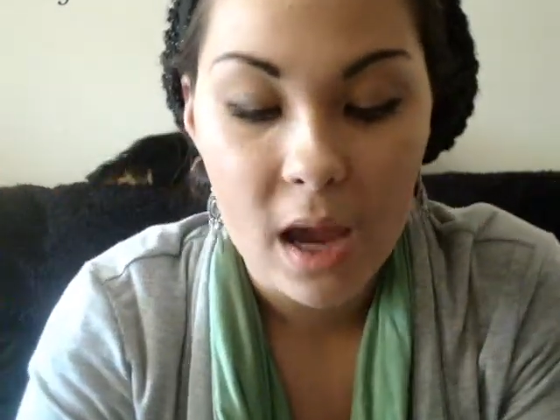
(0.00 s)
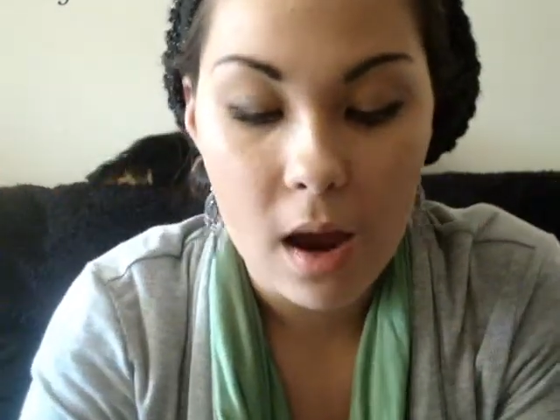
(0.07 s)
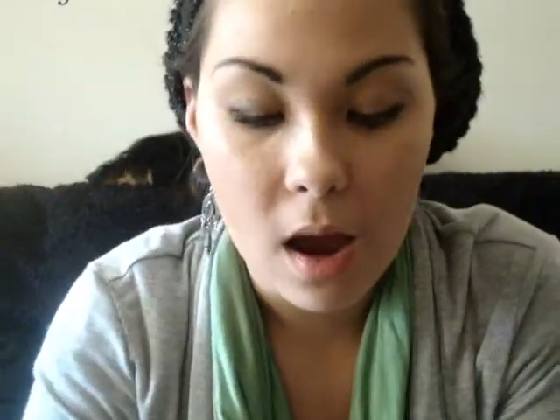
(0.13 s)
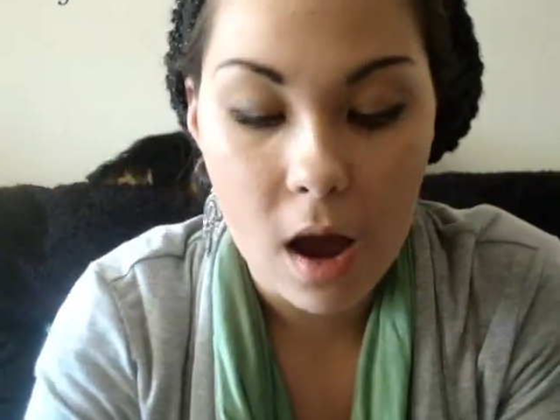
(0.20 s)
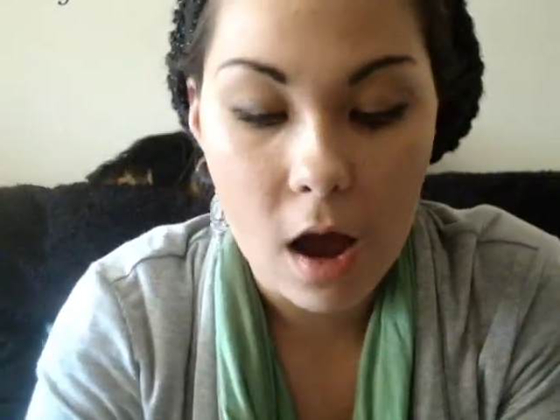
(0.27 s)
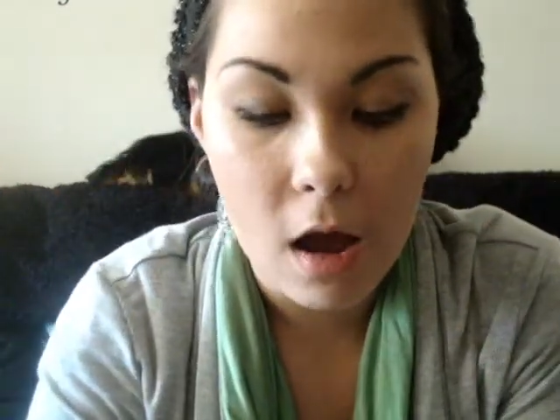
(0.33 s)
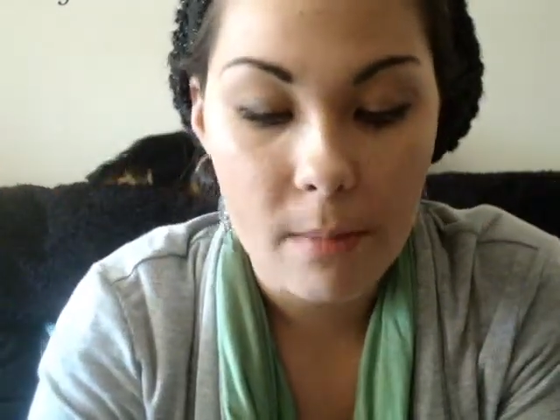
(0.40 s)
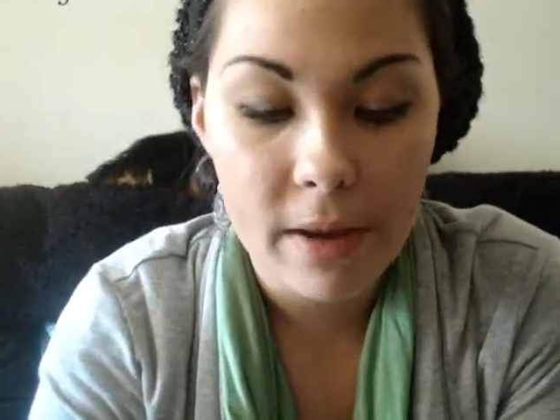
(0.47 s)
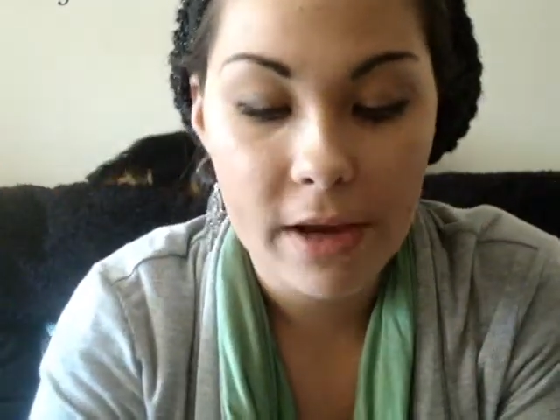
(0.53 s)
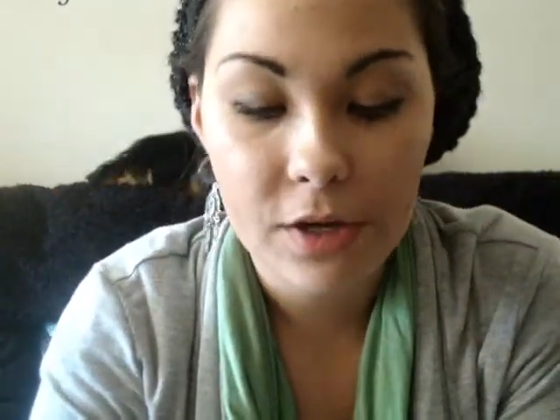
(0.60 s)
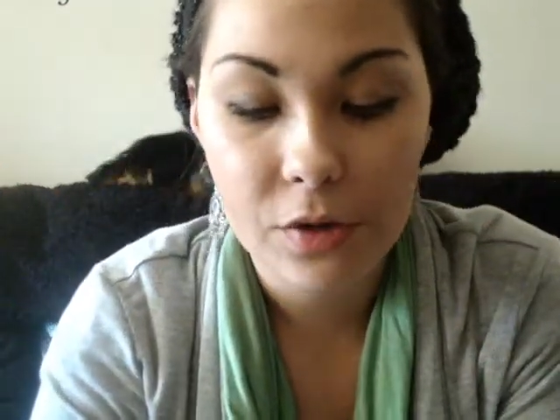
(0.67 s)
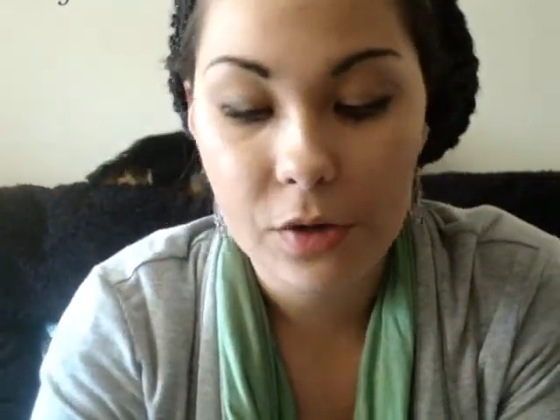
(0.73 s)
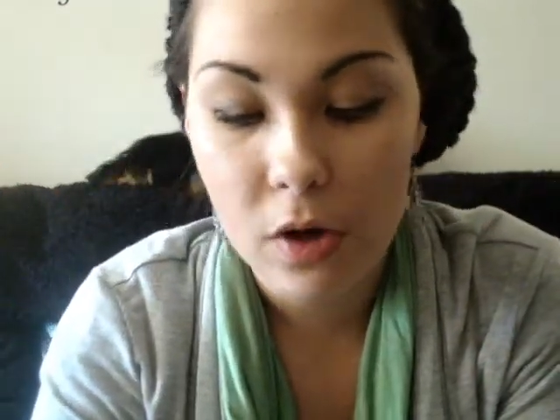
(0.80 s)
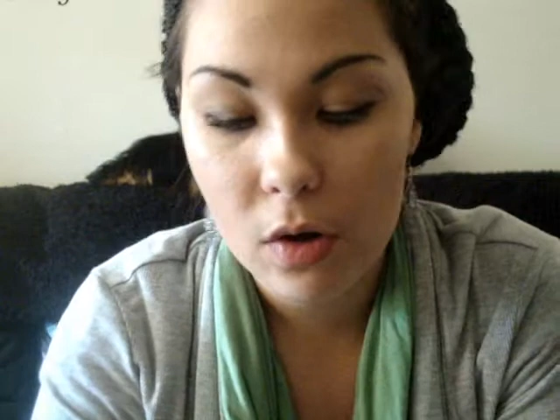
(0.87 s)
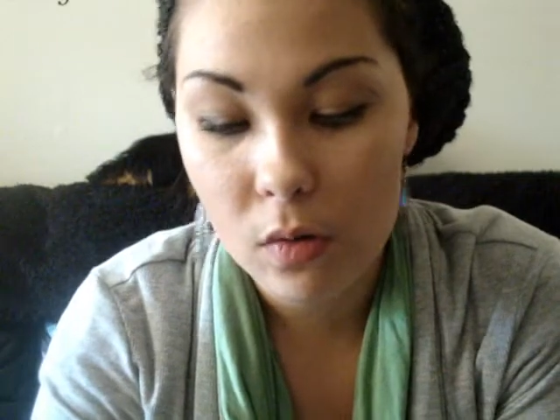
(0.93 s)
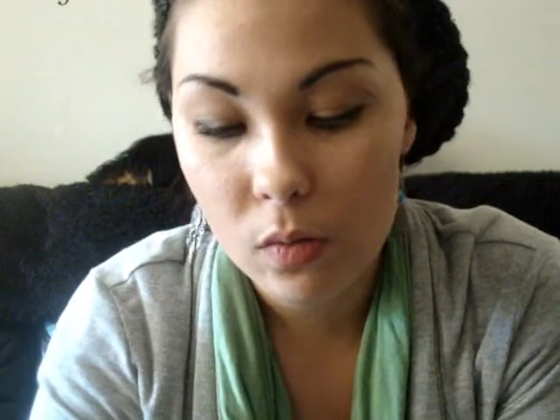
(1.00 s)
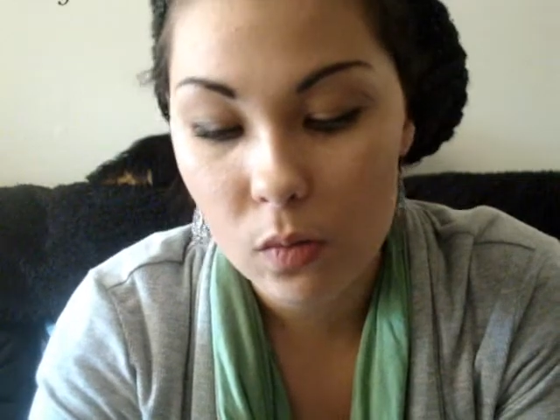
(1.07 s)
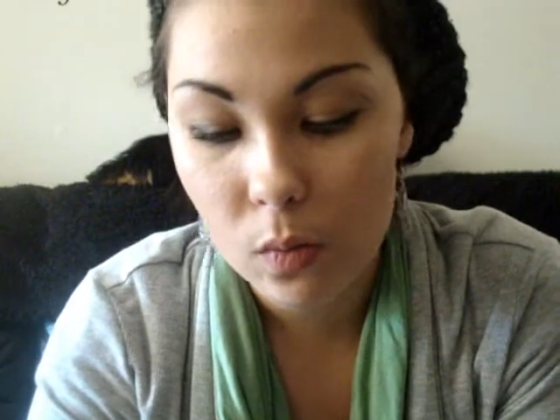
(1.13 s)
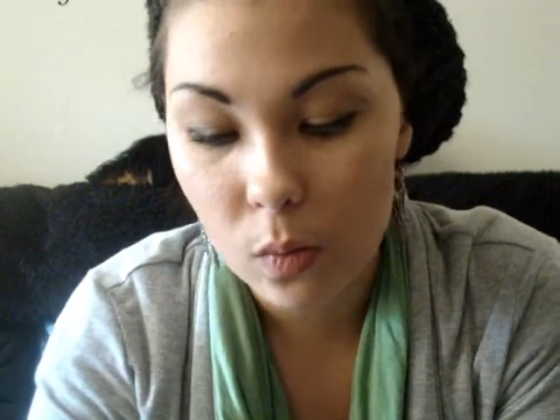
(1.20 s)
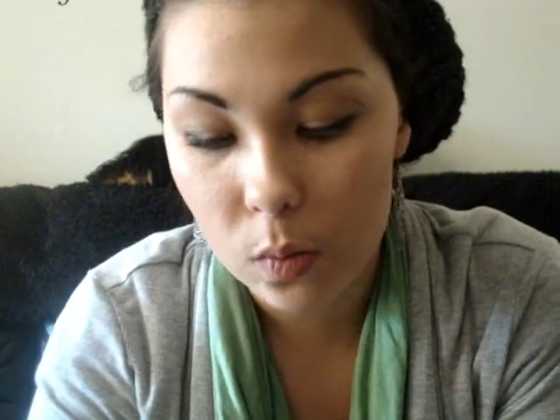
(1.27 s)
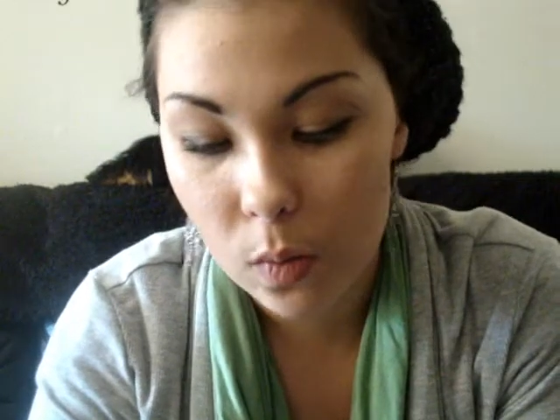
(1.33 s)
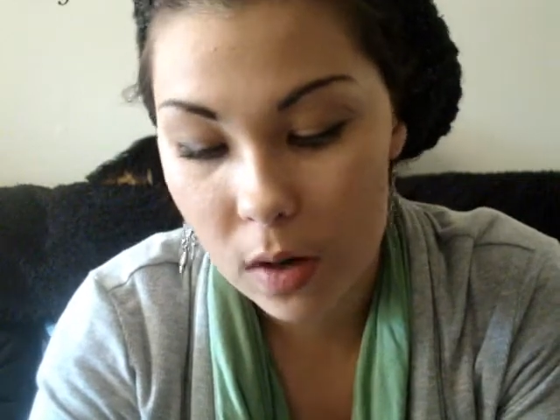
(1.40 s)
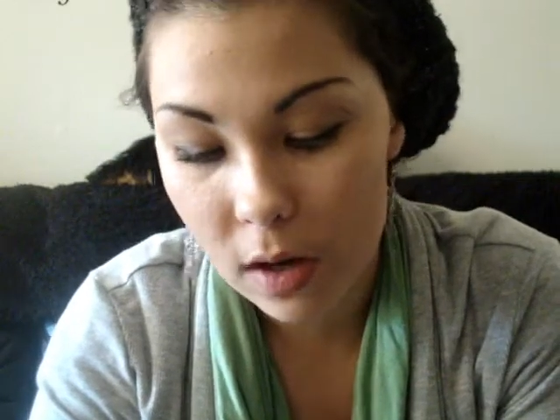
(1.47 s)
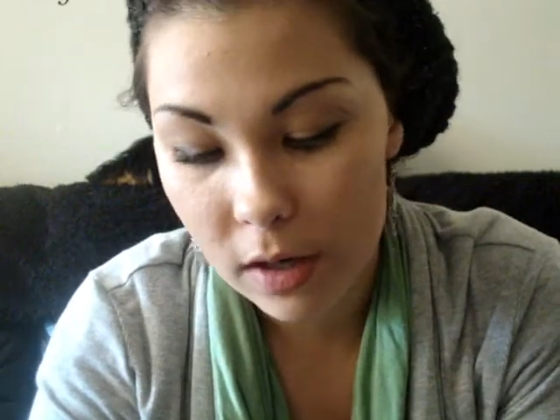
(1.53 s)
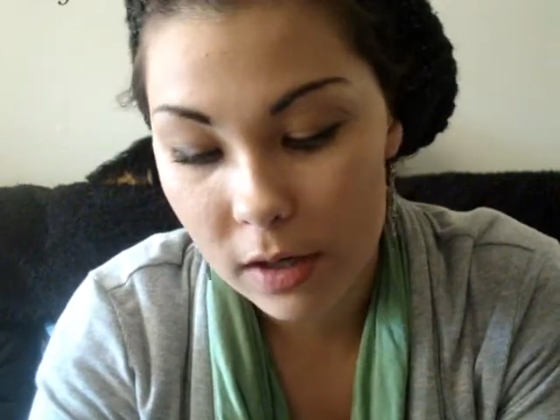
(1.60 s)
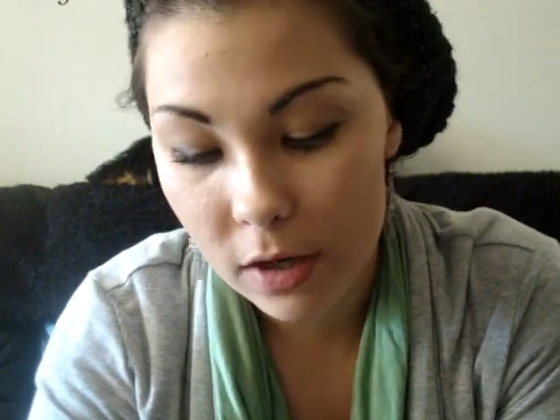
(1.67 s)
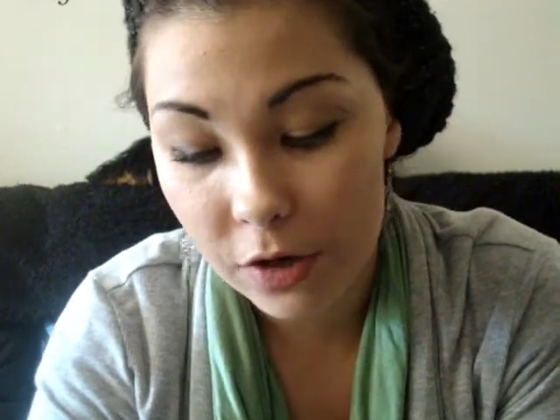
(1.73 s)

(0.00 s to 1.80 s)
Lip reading: And you don't want,